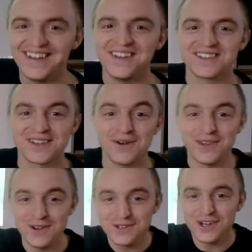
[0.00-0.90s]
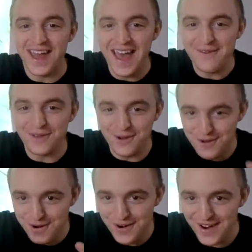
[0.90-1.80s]
So you should have
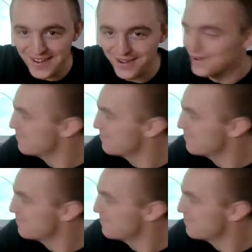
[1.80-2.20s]
your your